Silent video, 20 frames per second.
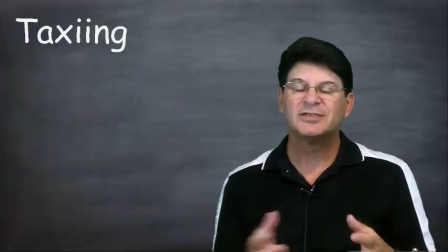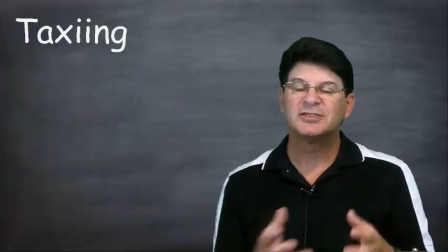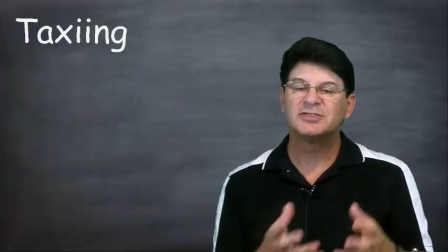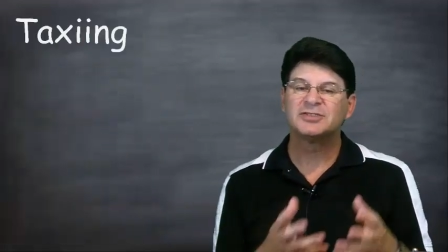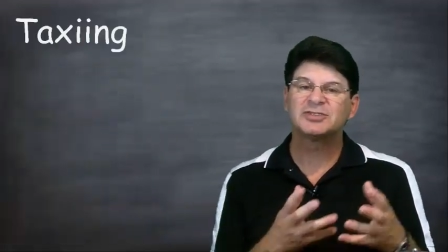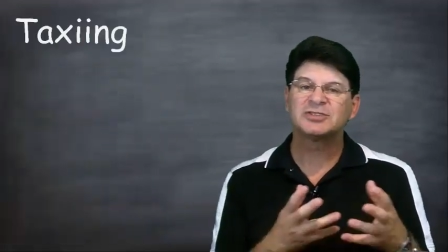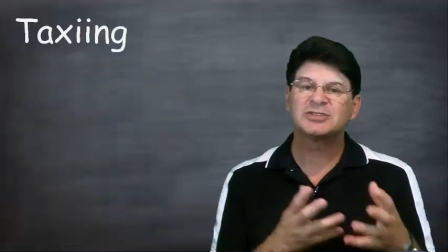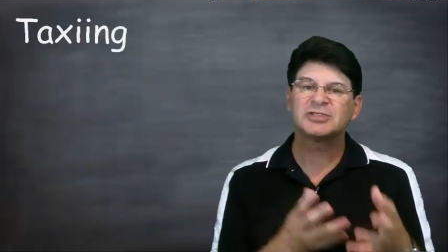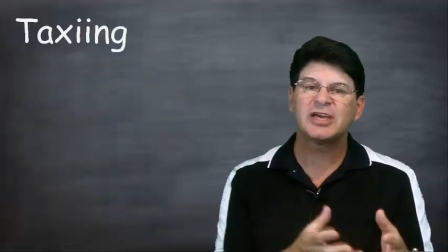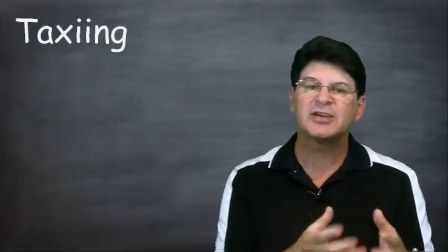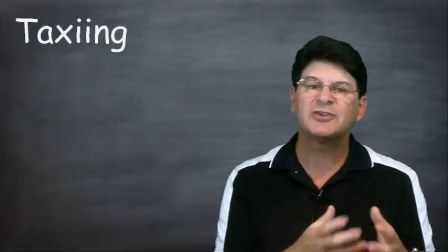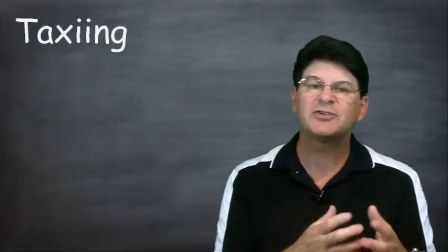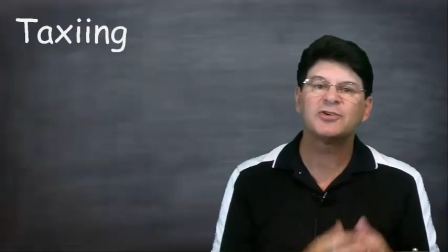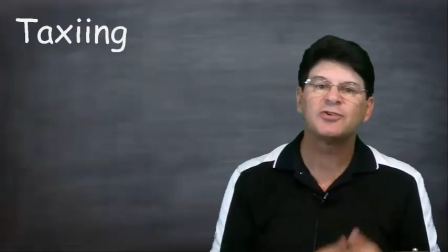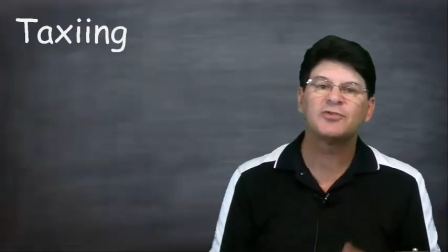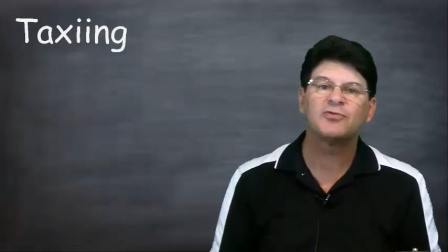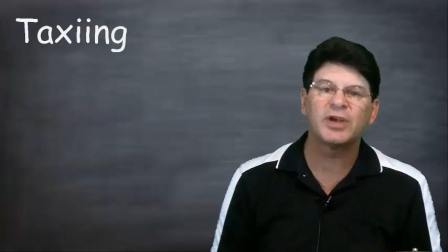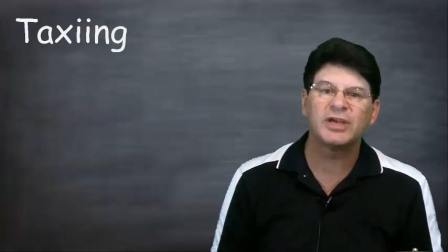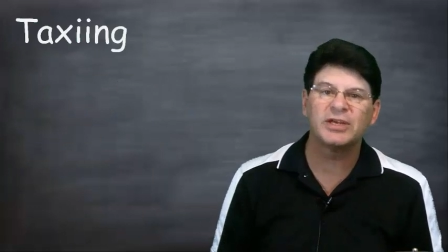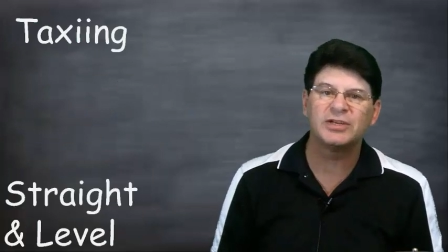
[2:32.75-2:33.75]

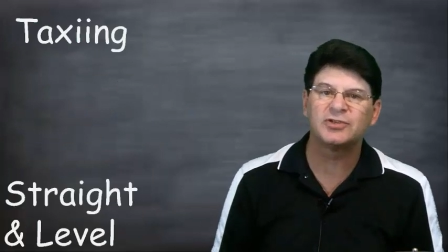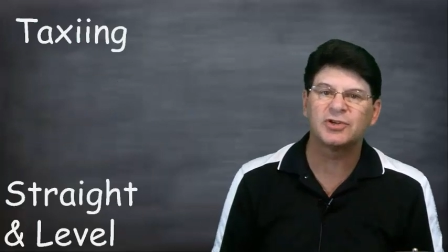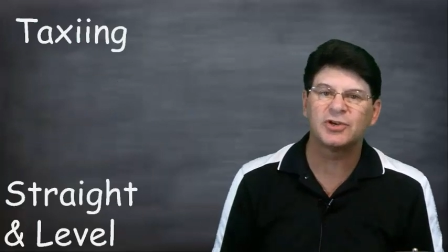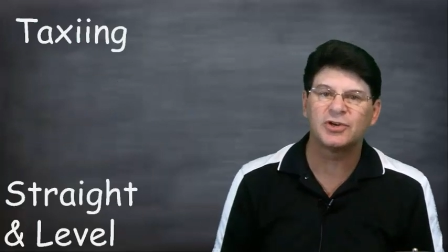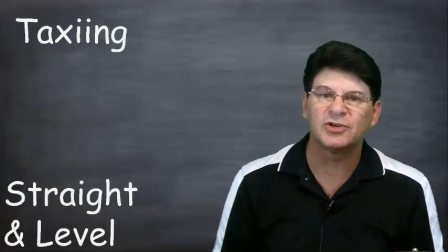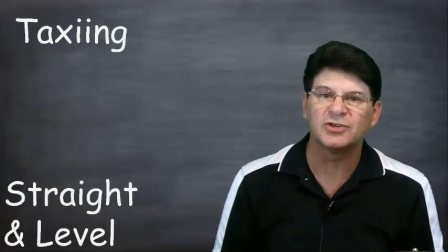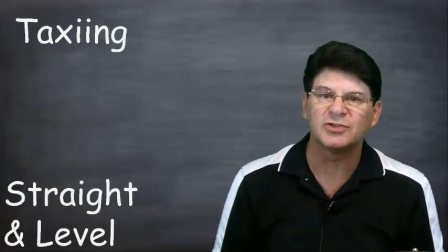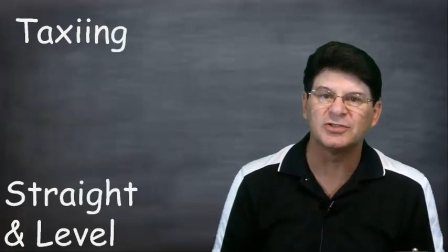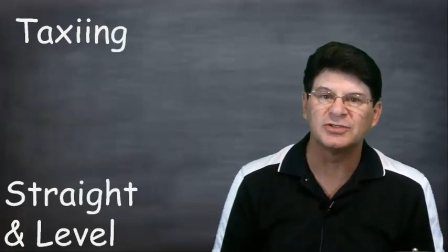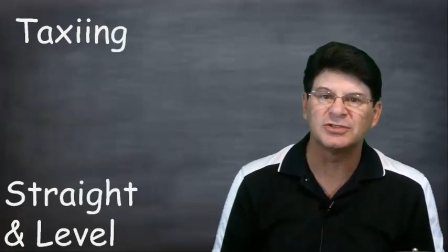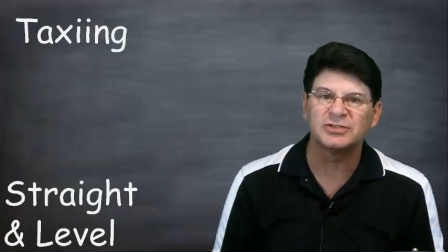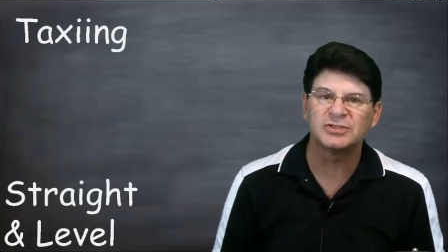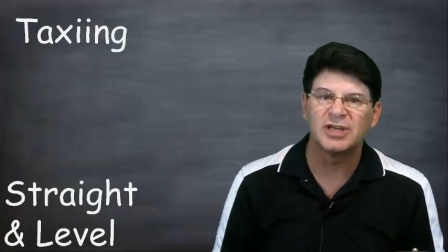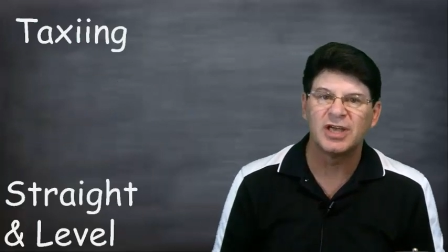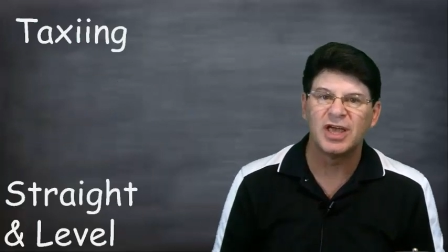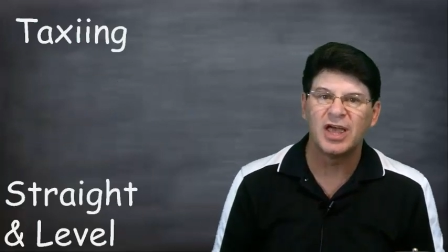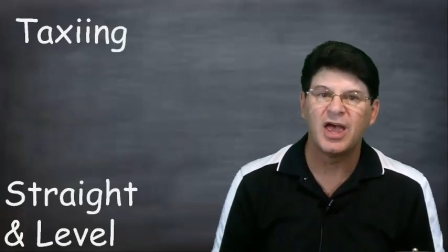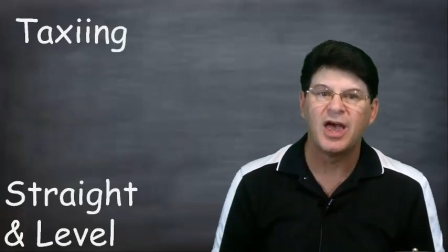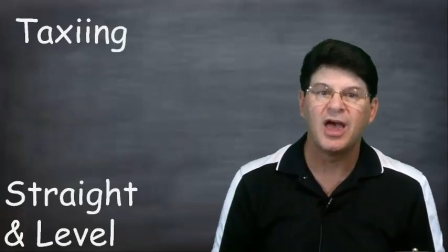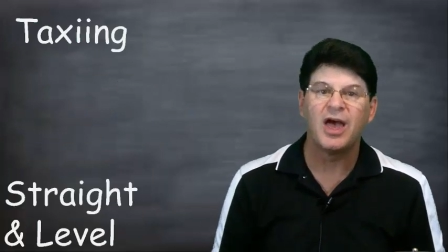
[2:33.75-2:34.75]
standard rate turns,
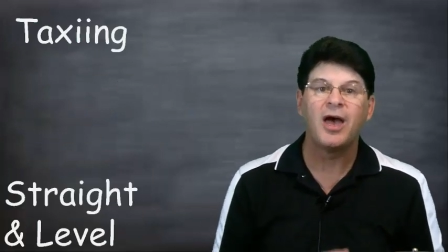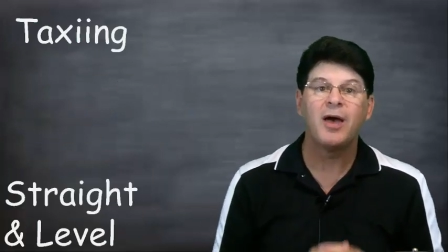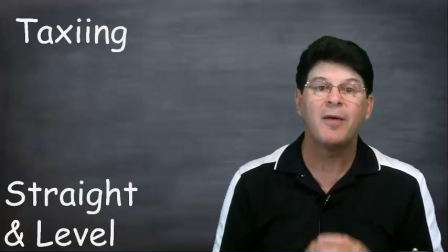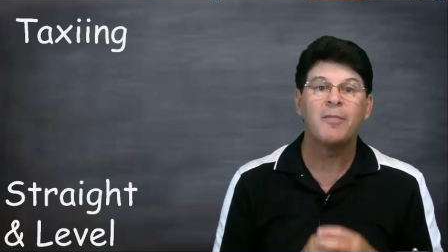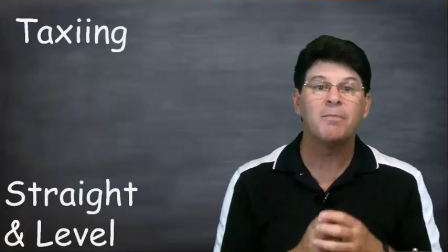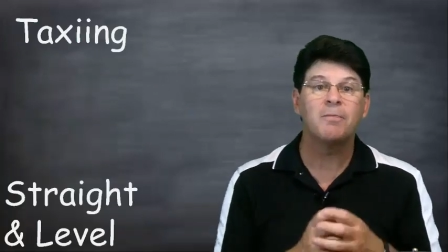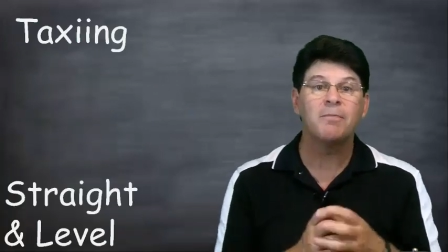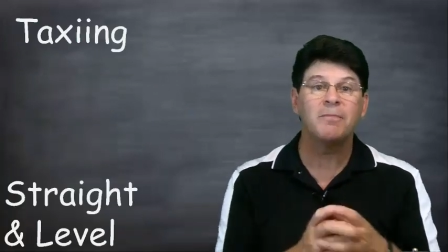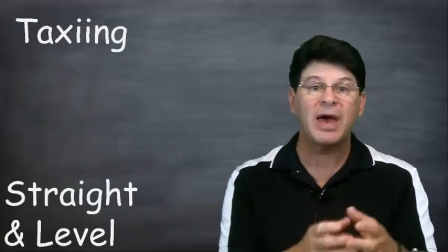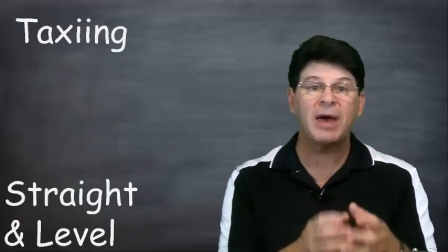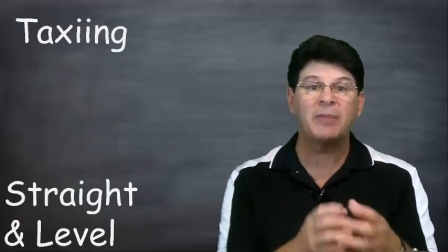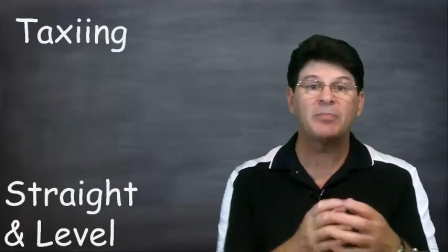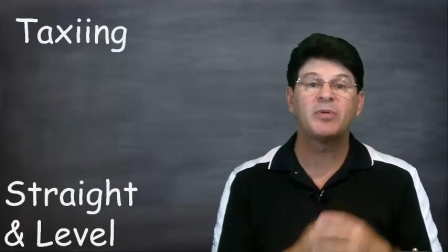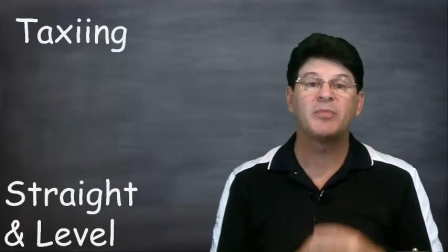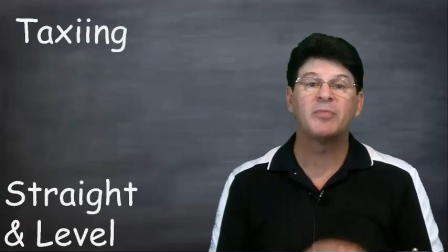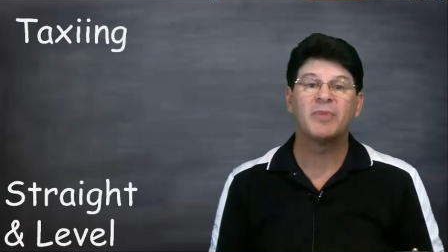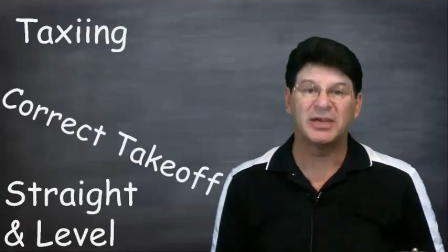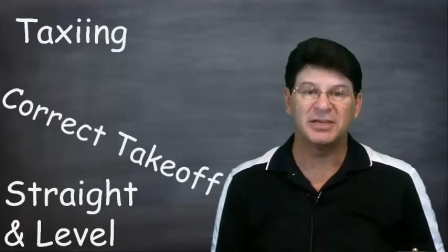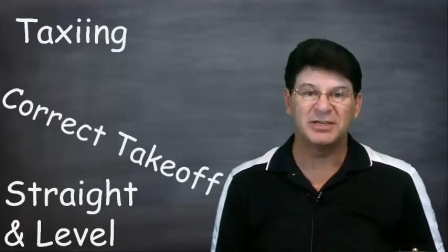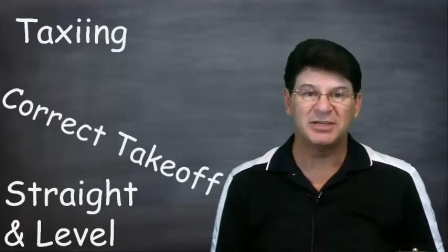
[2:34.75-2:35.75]
map
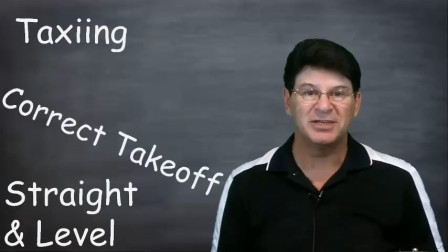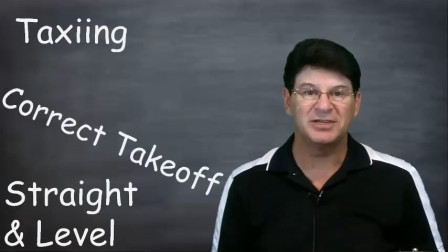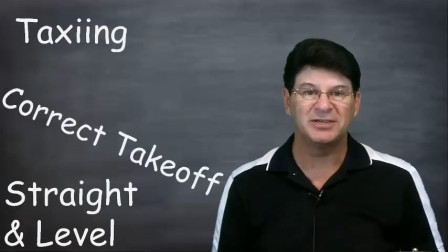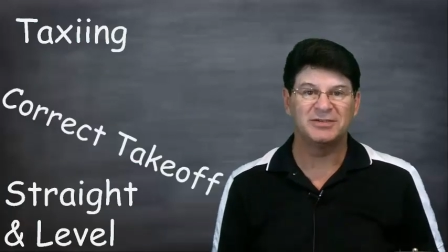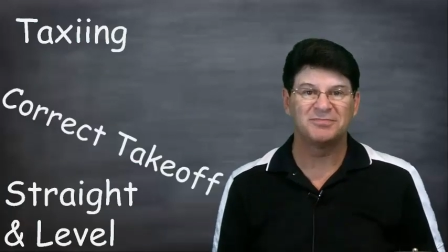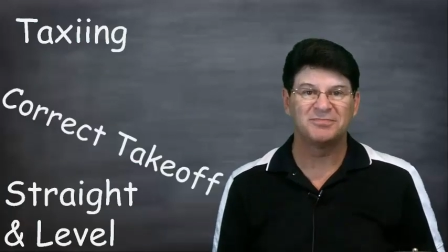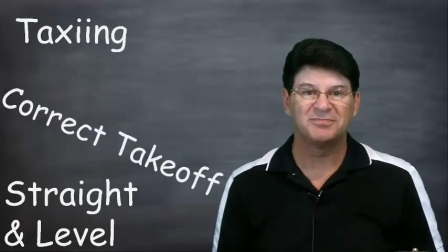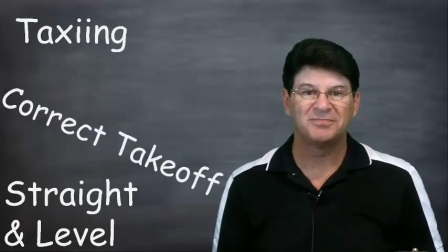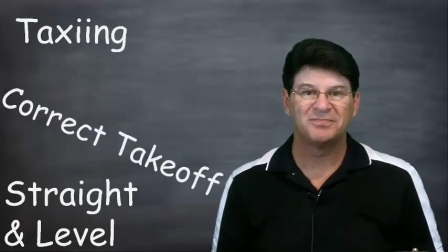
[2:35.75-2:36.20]
minding,